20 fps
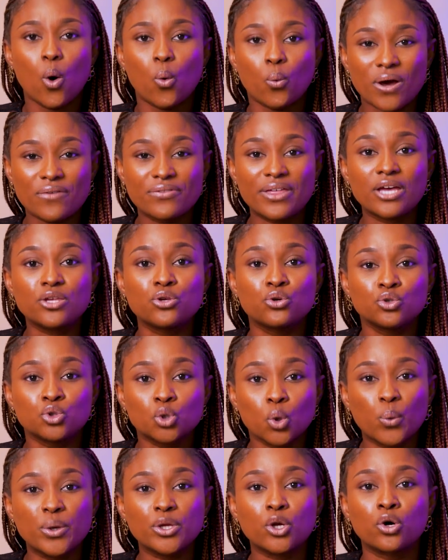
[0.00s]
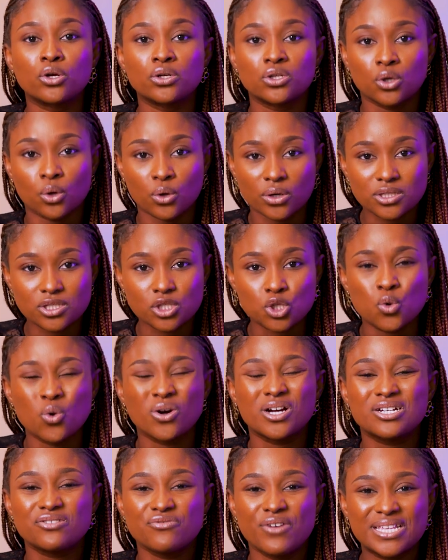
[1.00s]
Whether you know it or not, you
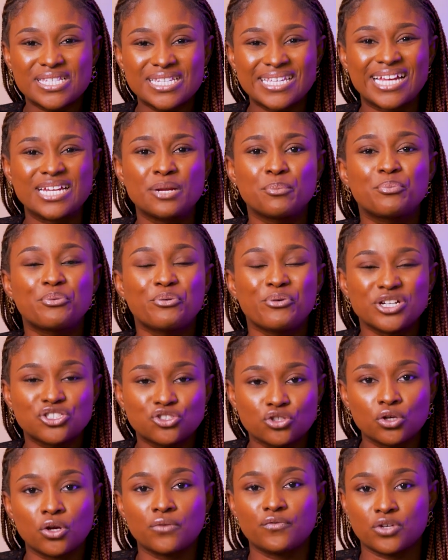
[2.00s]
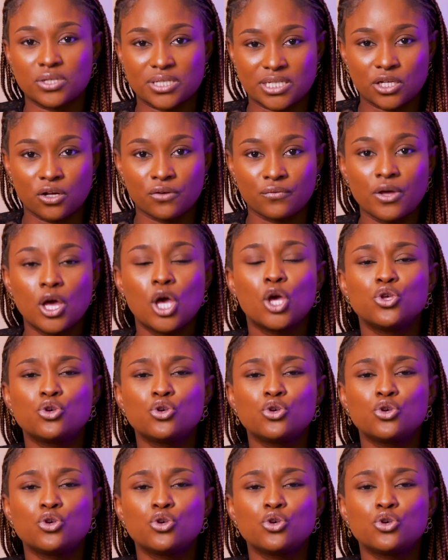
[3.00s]
are creating an impression of yourself.